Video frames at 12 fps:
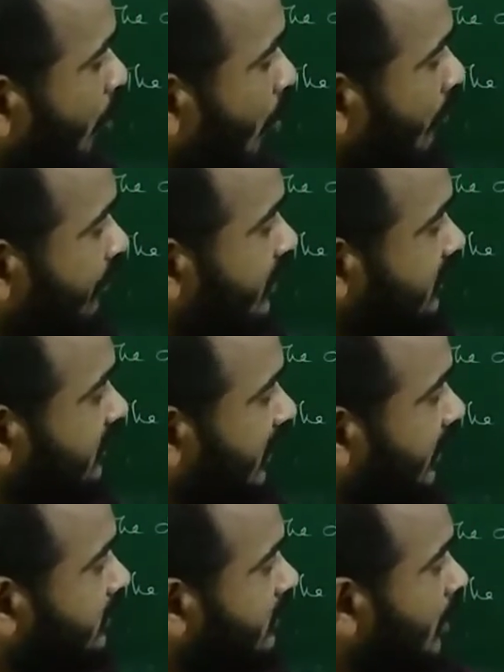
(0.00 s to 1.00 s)
of this
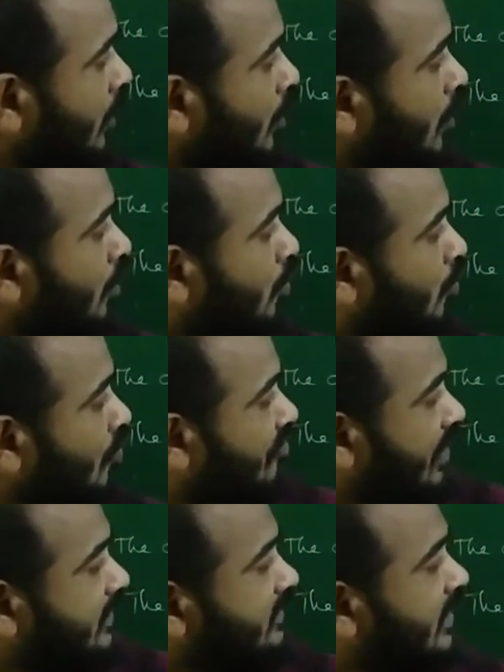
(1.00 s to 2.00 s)
is 2
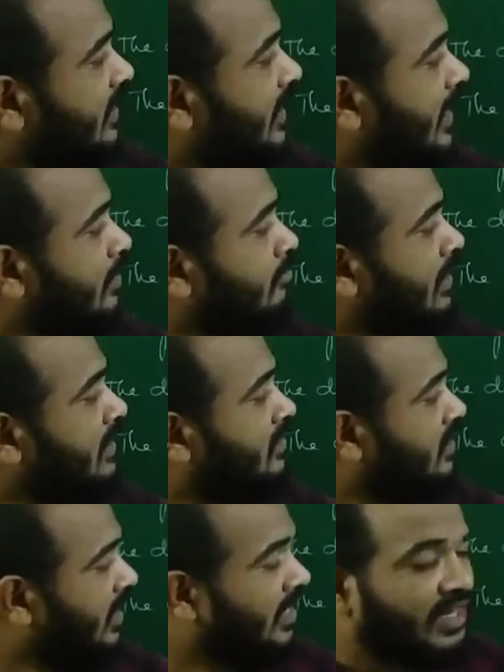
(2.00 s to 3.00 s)
5 is a 10 by
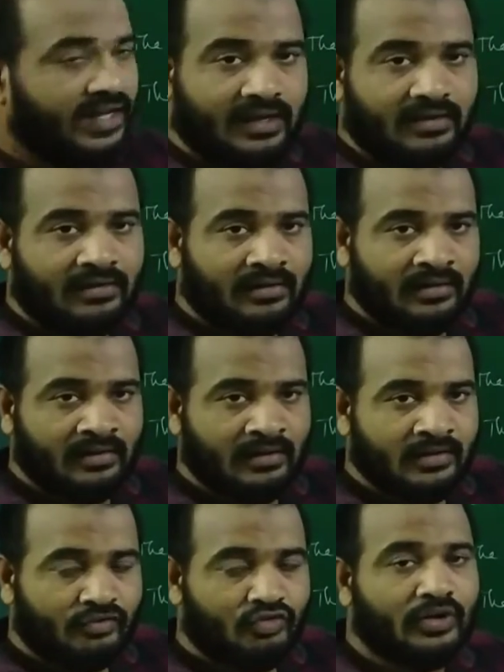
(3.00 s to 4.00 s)
3.
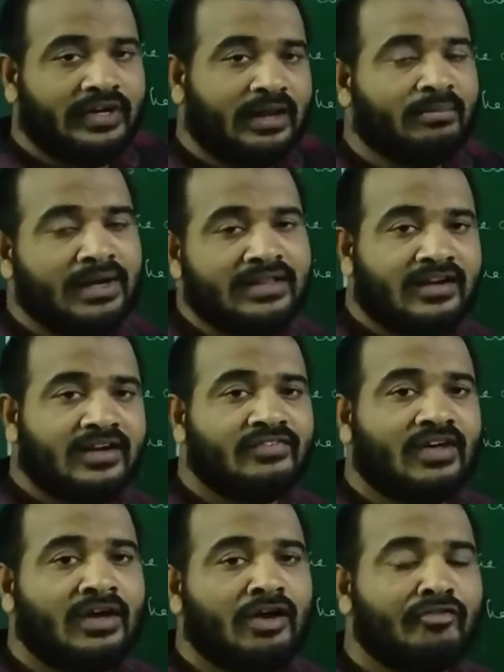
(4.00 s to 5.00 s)
So 10 by 3 is
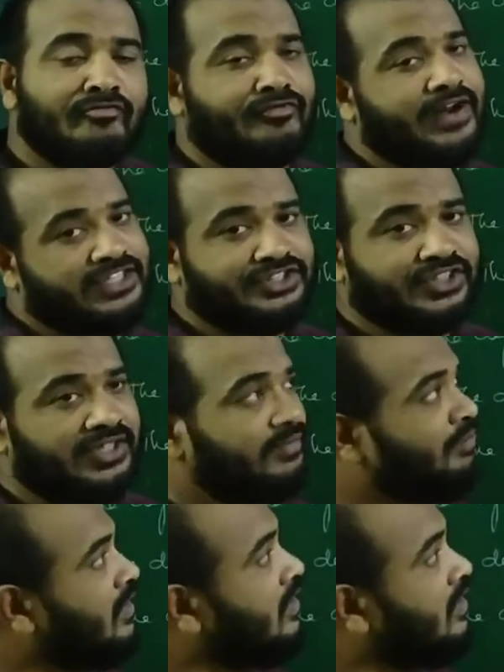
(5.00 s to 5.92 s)
a fraction.